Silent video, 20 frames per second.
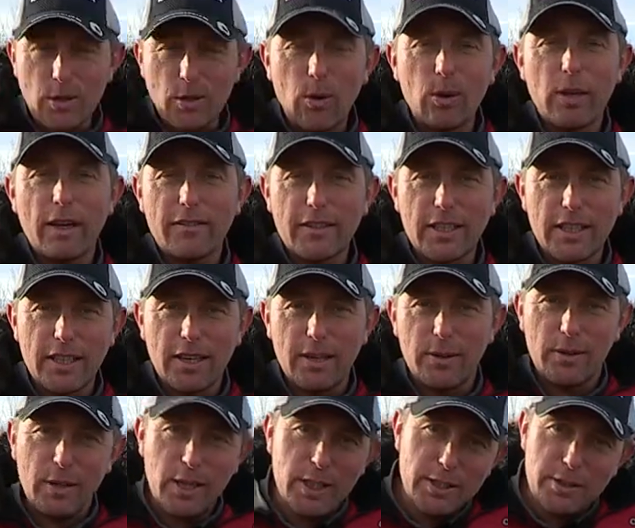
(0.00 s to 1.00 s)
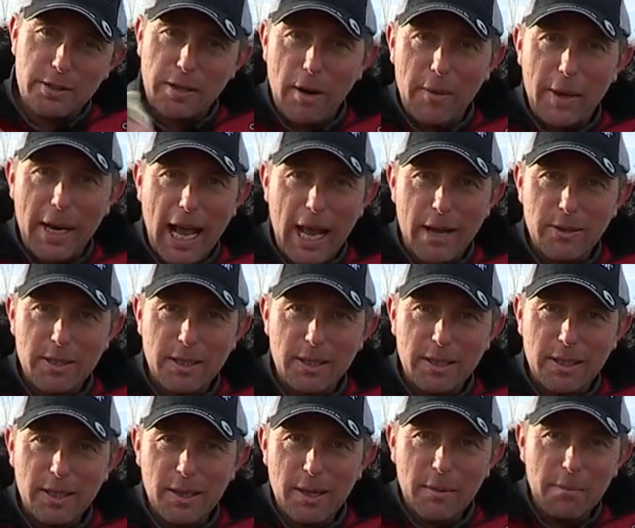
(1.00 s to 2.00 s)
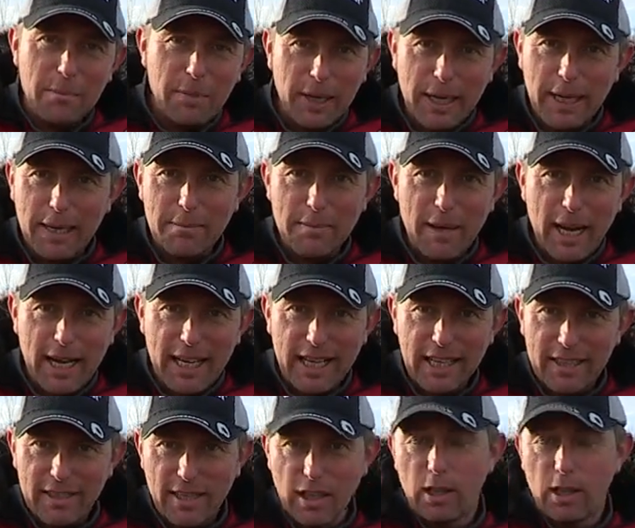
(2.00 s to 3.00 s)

all you have to do is throw it out and bring it back. The